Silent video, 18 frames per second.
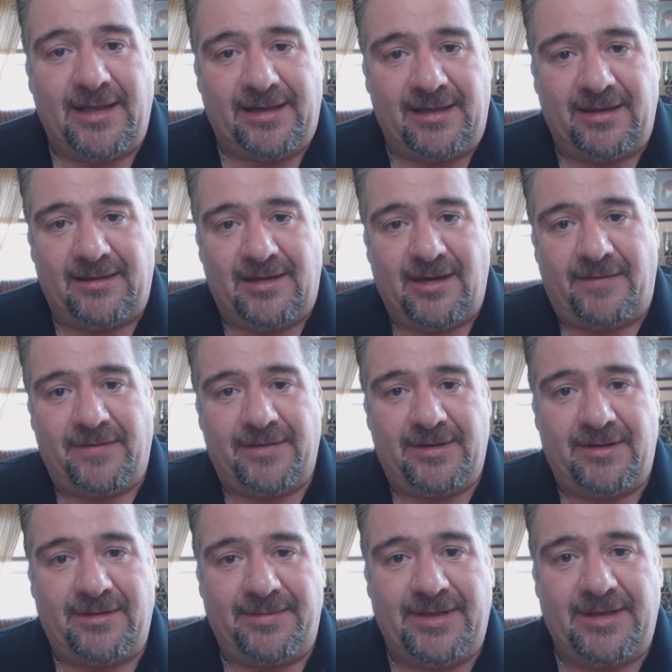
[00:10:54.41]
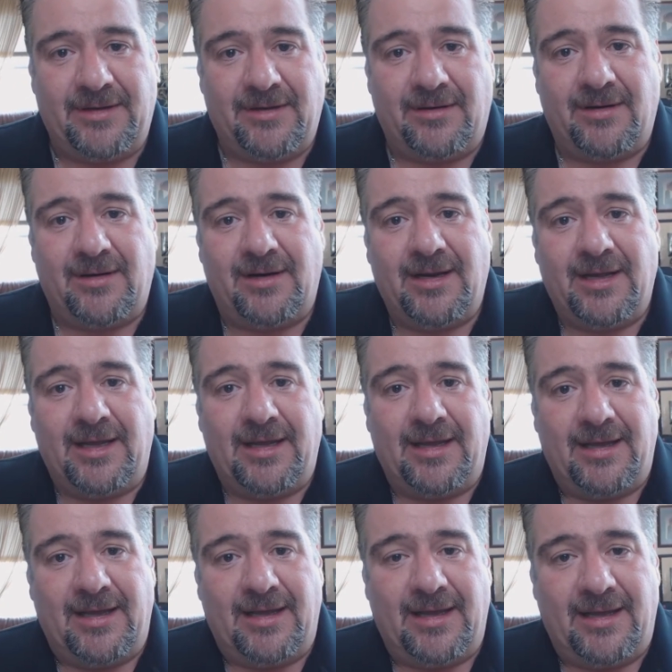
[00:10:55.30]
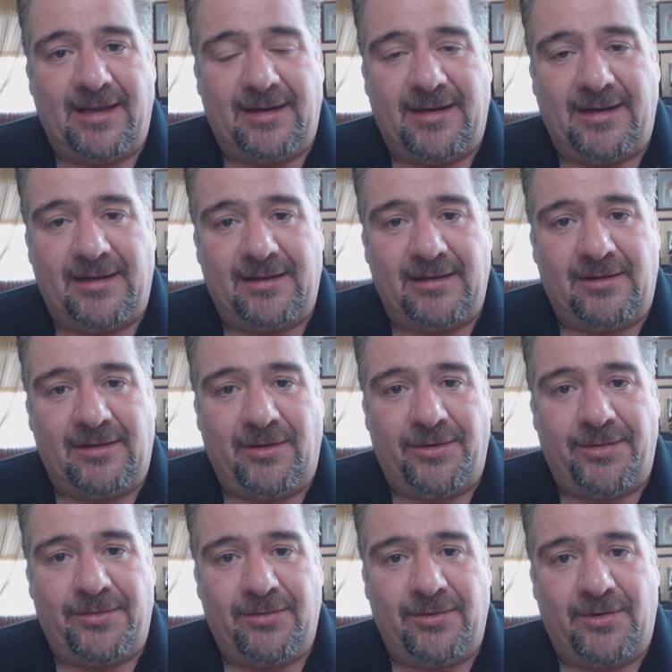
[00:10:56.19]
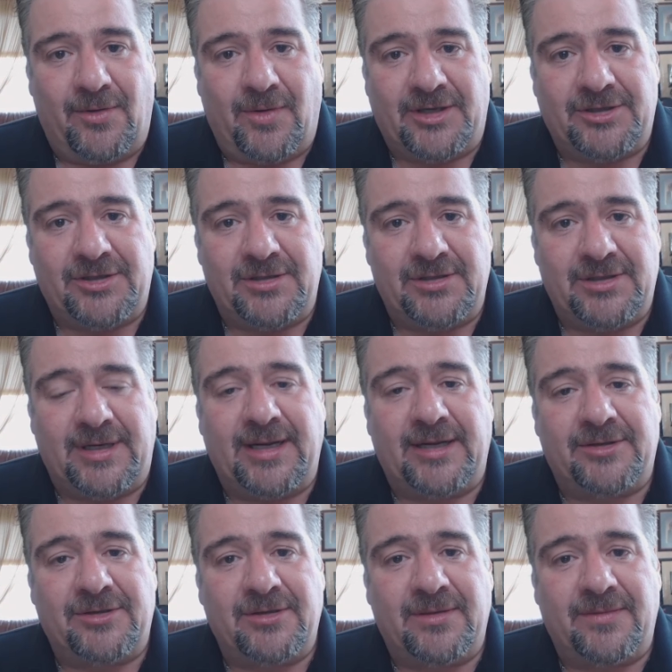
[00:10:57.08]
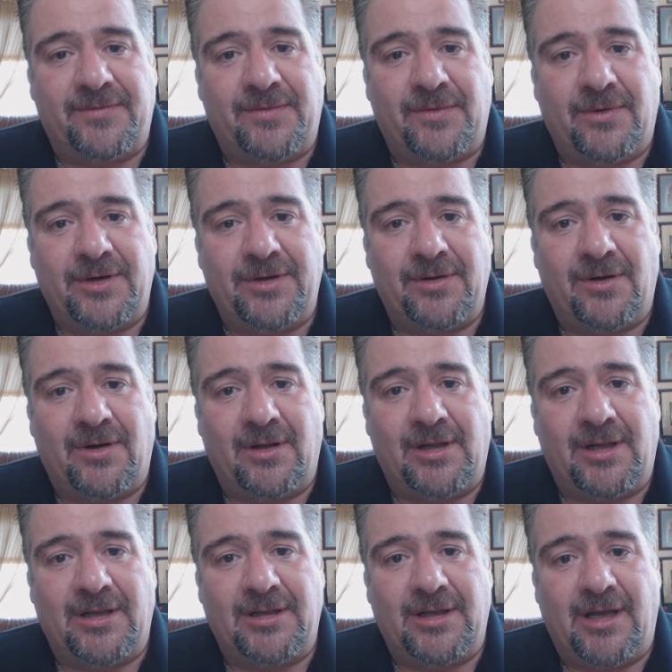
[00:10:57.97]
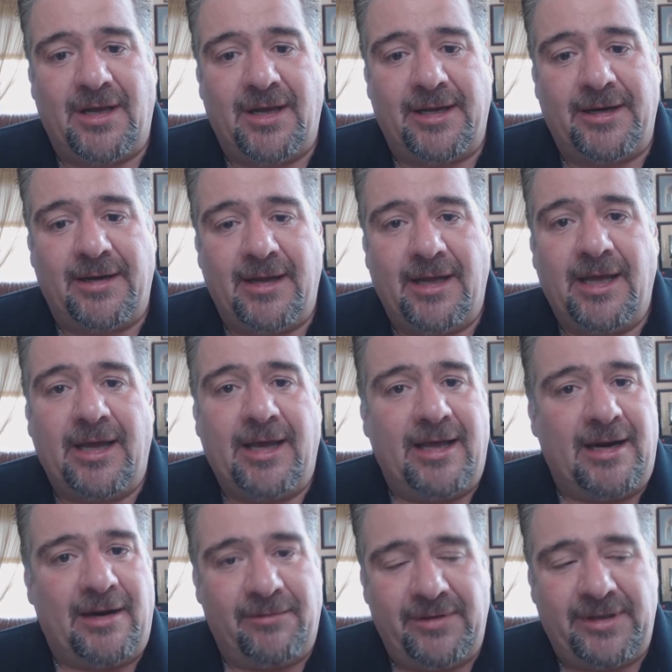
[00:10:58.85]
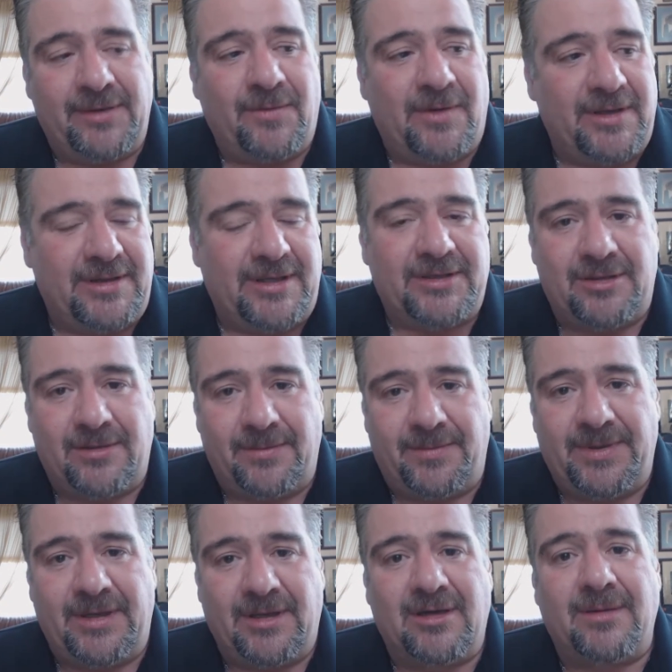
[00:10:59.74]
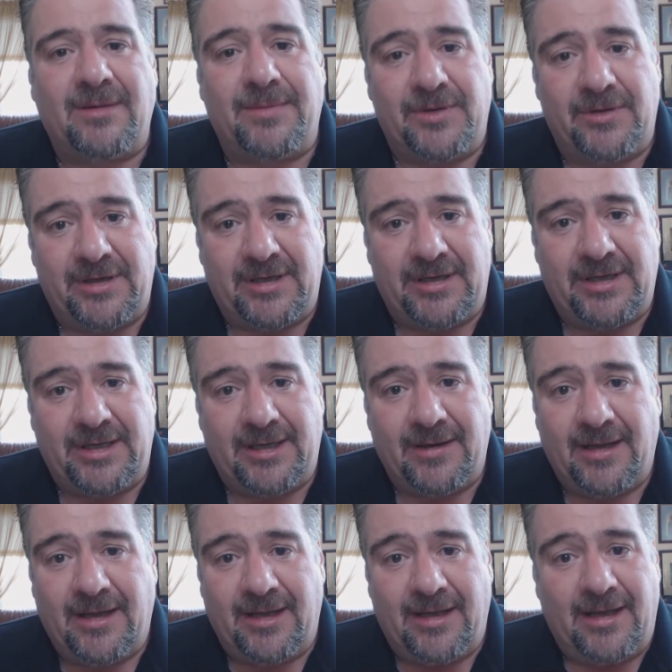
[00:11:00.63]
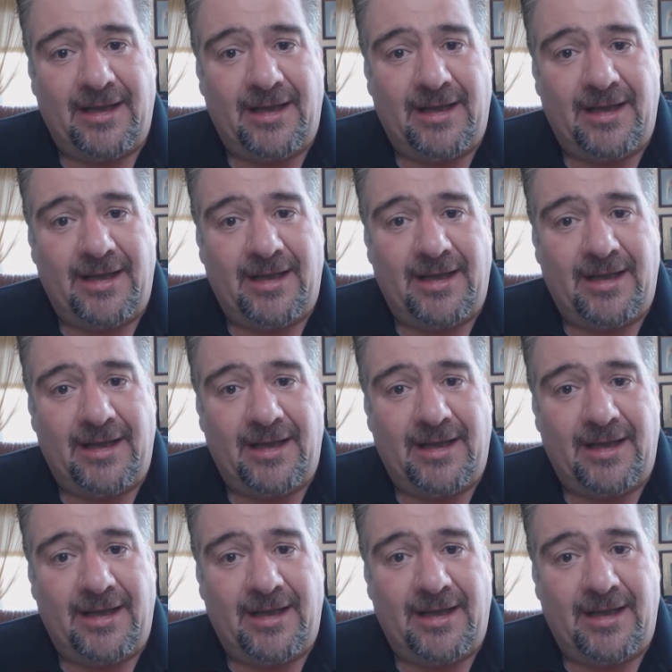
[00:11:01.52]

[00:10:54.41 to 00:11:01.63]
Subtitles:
I can cover them here and go through questions and answer them for you all online. And I really want this to be a community.